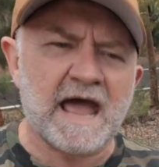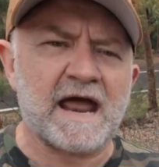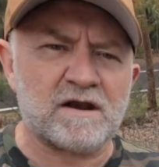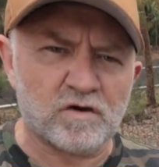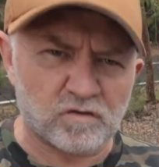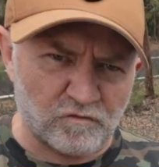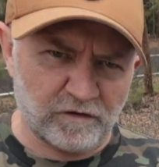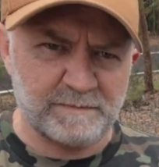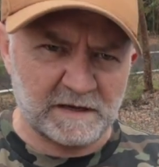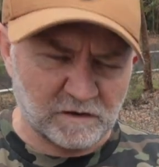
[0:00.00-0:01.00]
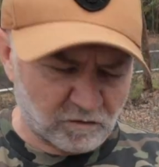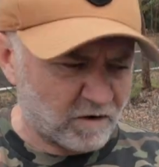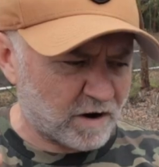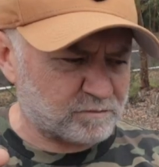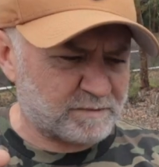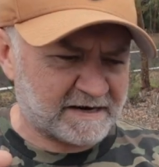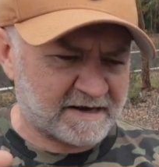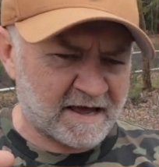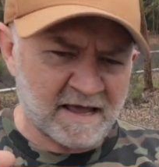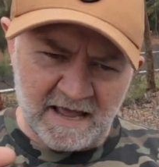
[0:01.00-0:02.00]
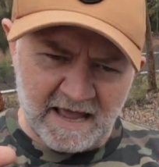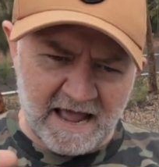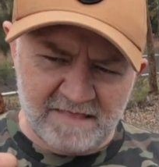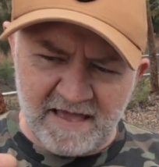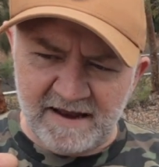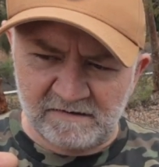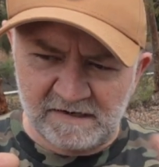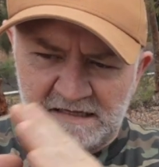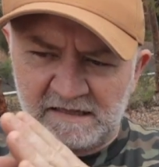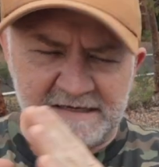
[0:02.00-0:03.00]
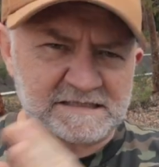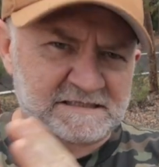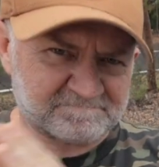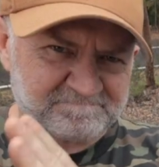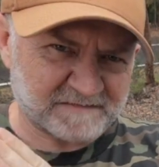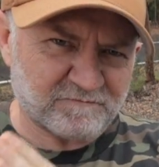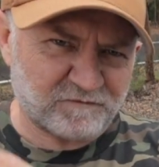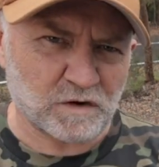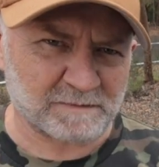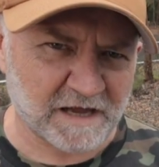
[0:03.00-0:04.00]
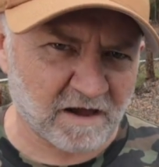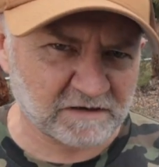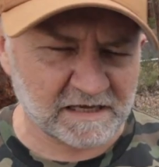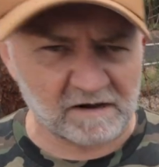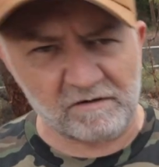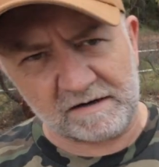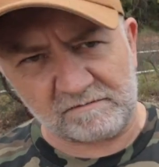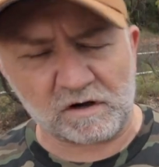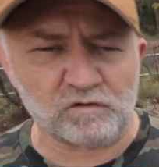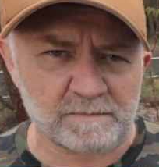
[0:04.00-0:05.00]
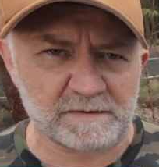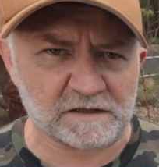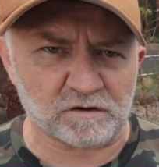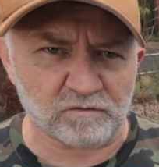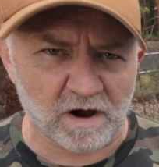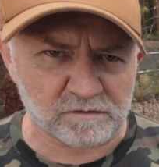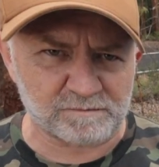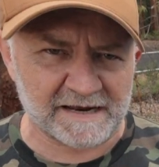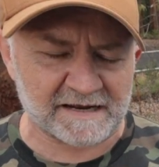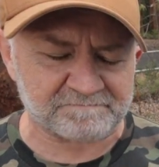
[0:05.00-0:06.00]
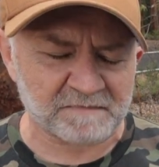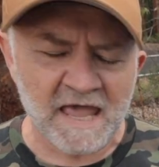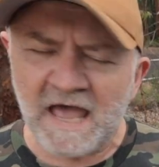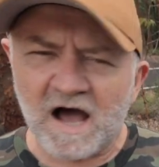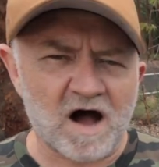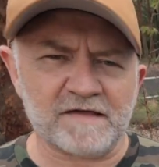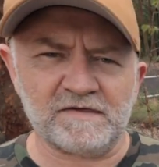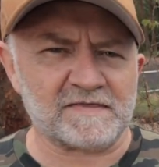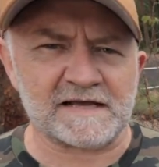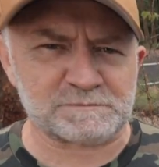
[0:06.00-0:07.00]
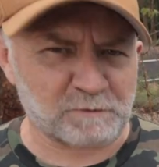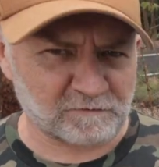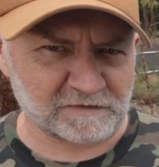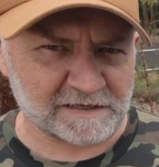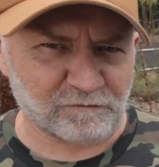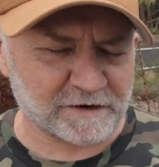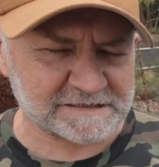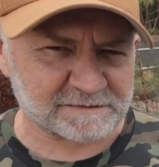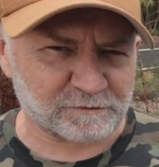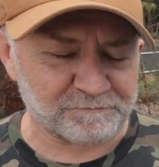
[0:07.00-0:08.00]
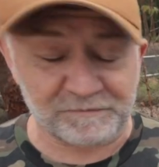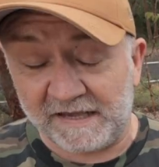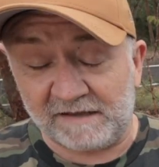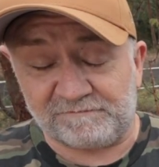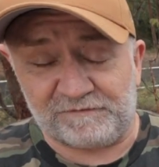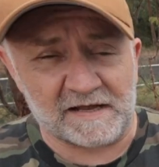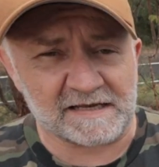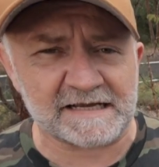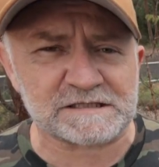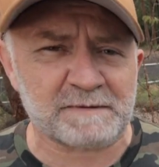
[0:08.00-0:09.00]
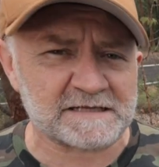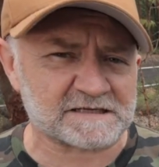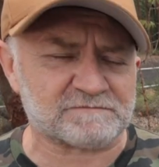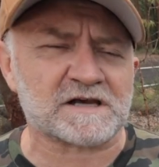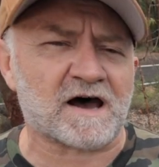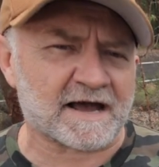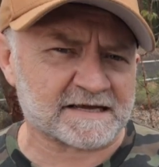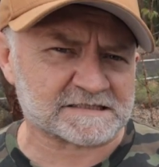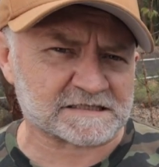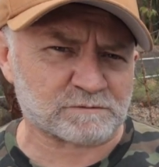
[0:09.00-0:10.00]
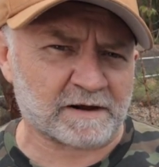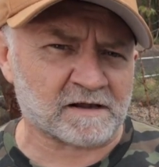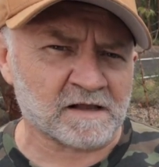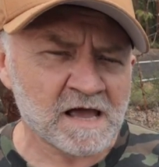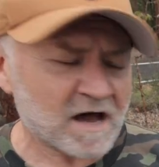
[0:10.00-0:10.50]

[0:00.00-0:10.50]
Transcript: and gripping the road better, and that needle is firmly over here at gripping the road better. I think that's perfectly reasonable. They're fairly expensive tyres as well.